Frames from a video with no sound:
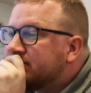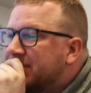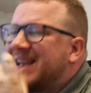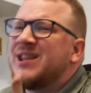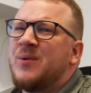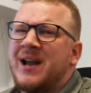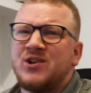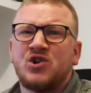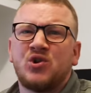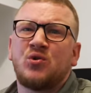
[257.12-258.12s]
But either way,
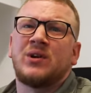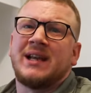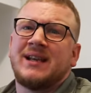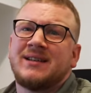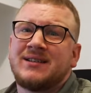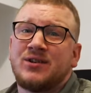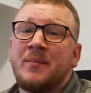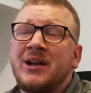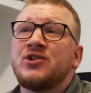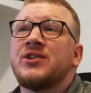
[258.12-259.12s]
surely,
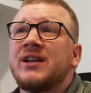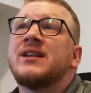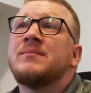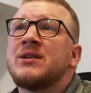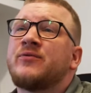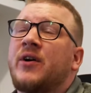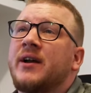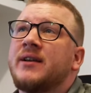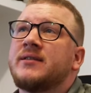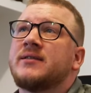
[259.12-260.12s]
imagine that it
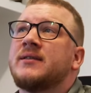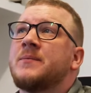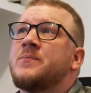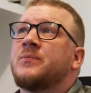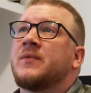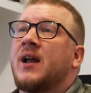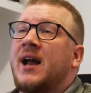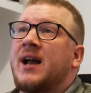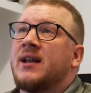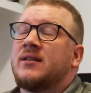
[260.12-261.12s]
misfires
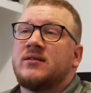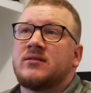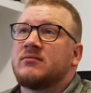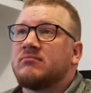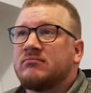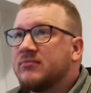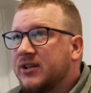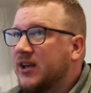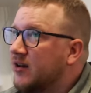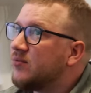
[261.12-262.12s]
and,
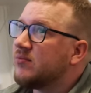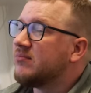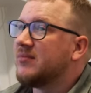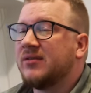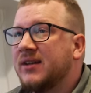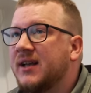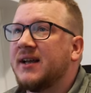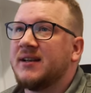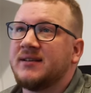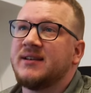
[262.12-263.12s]
you know,
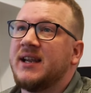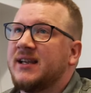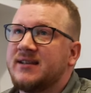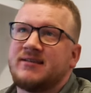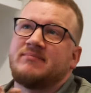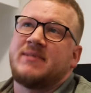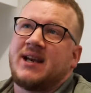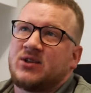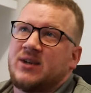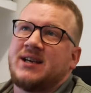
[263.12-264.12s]
it needs
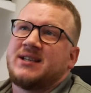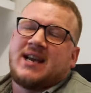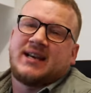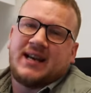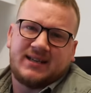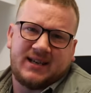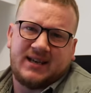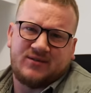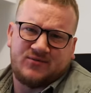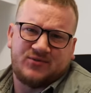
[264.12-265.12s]
a head
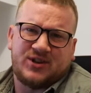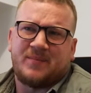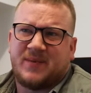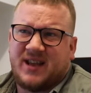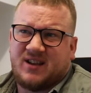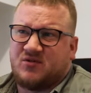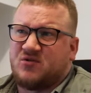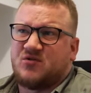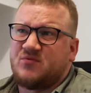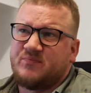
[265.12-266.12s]
gasket or something,
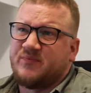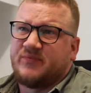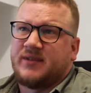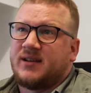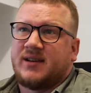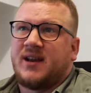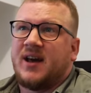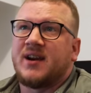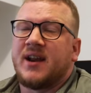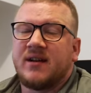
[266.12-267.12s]
or
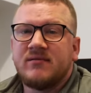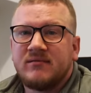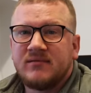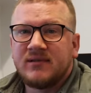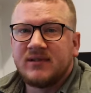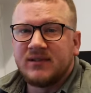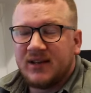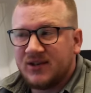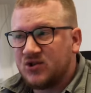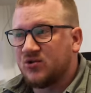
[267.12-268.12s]
I don't know.
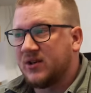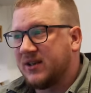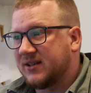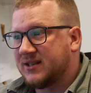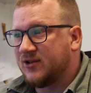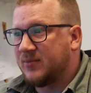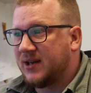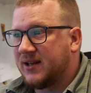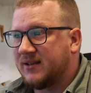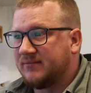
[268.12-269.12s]
Like, surely you could still be
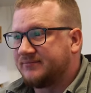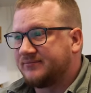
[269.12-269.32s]
like